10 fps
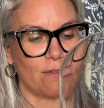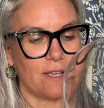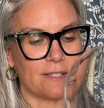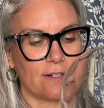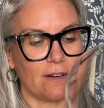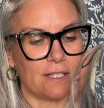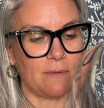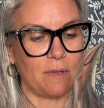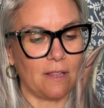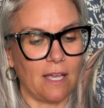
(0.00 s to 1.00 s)
they started to
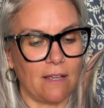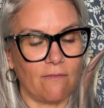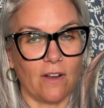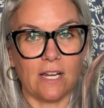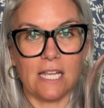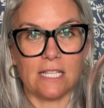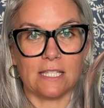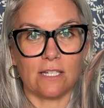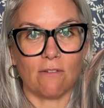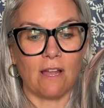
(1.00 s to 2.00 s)
be like very
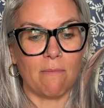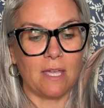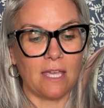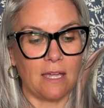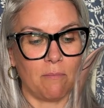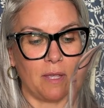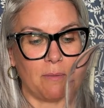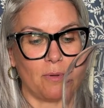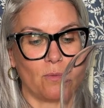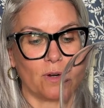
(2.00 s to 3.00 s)
Instagrammy, and
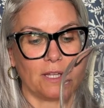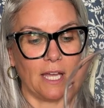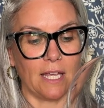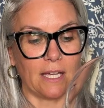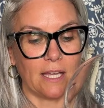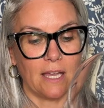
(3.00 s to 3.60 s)
people were like,